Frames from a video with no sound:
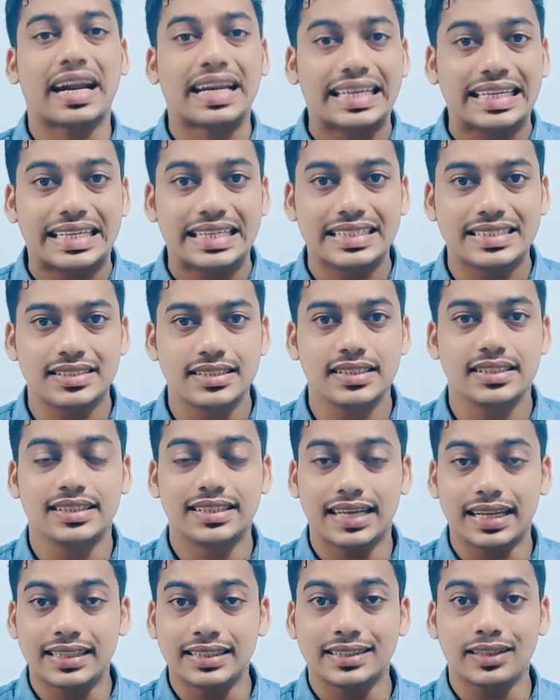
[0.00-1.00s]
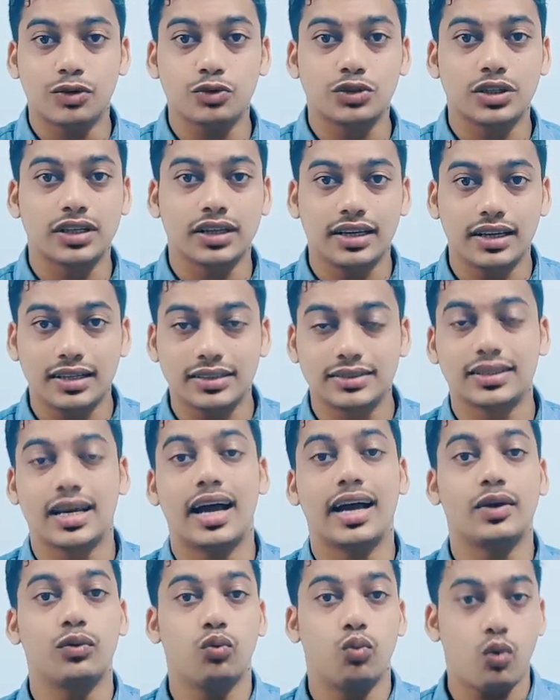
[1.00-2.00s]
practiced 10,000 kicks
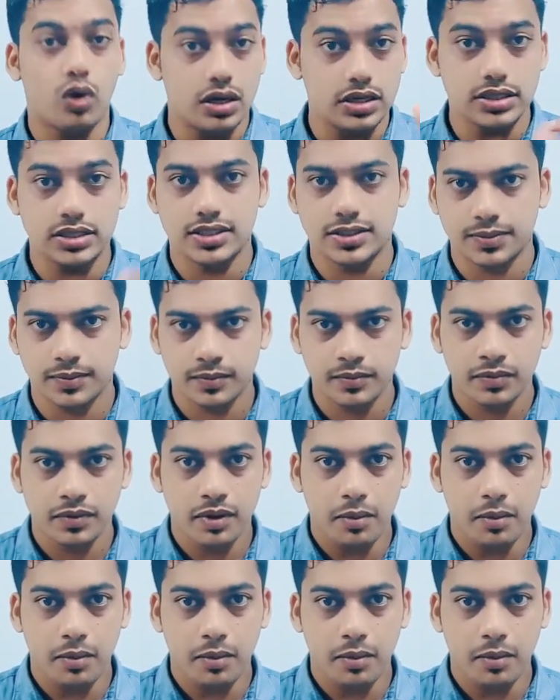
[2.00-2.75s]
at once.